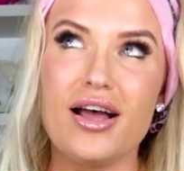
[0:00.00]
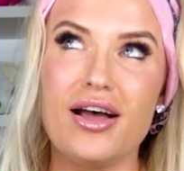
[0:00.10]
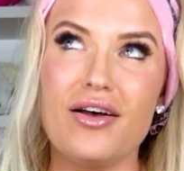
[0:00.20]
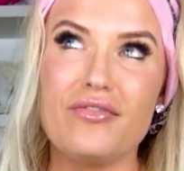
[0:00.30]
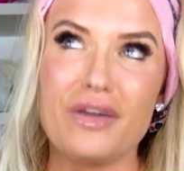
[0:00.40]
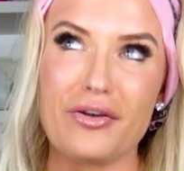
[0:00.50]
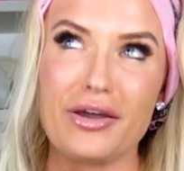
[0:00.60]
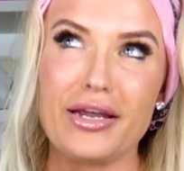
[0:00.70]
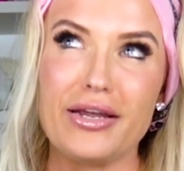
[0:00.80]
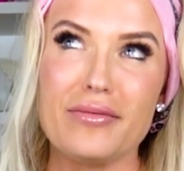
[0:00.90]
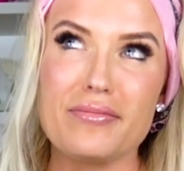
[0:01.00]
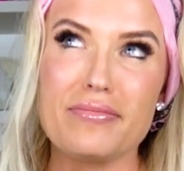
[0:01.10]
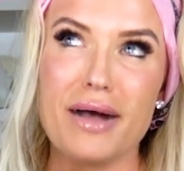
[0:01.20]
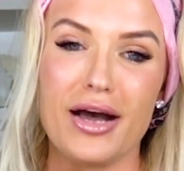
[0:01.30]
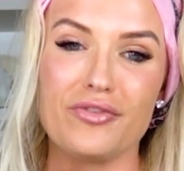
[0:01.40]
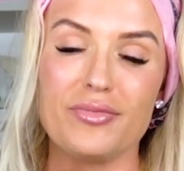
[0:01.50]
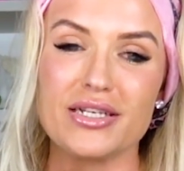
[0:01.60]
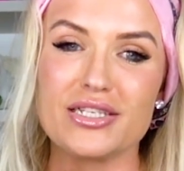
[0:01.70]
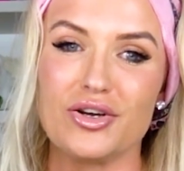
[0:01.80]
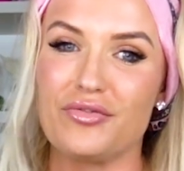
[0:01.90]
a very part of
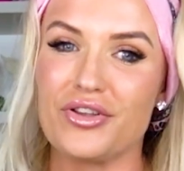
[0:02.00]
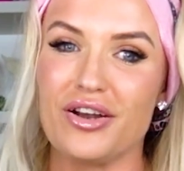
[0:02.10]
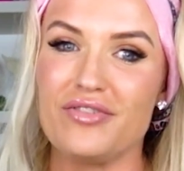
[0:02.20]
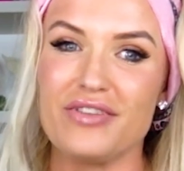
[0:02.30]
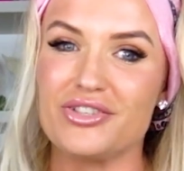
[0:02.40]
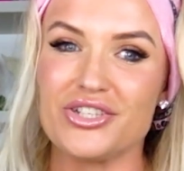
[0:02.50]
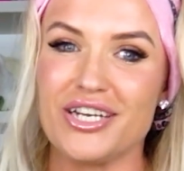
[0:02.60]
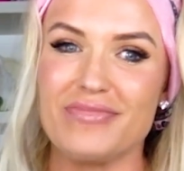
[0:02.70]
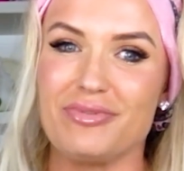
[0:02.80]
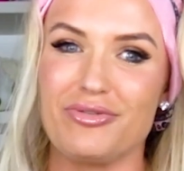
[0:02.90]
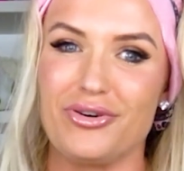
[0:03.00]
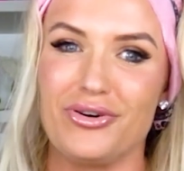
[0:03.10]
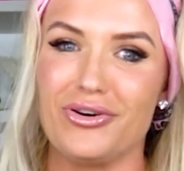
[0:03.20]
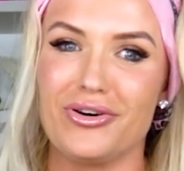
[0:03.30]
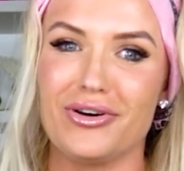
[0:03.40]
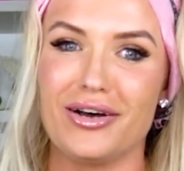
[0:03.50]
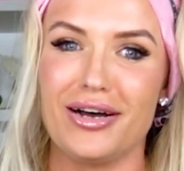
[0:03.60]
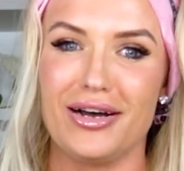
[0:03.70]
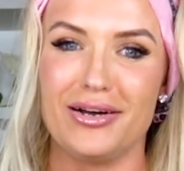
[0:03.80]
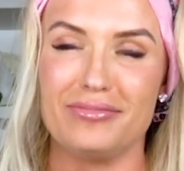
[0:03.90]
myself that I've never shared before.
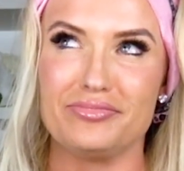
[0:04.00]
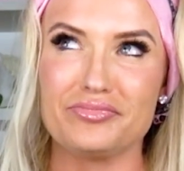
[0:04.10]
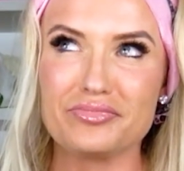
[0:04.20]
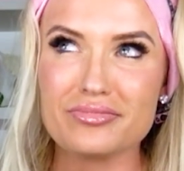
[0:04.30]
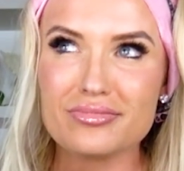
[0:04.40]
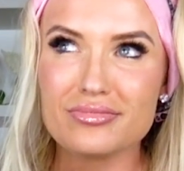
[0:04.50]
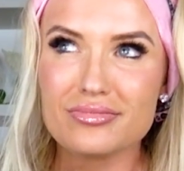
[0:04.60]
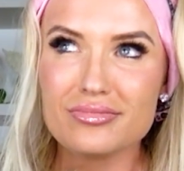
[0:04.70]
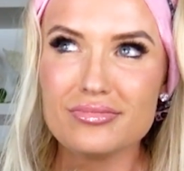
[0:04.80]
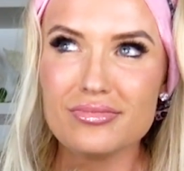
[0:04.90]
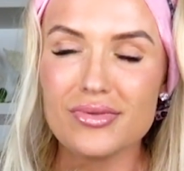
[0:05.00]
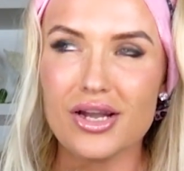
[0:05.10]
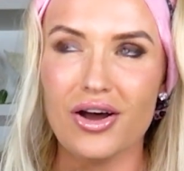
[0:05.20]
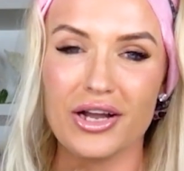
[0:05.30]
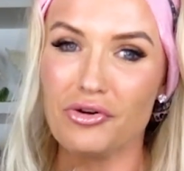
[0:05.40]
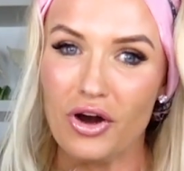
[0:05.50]
I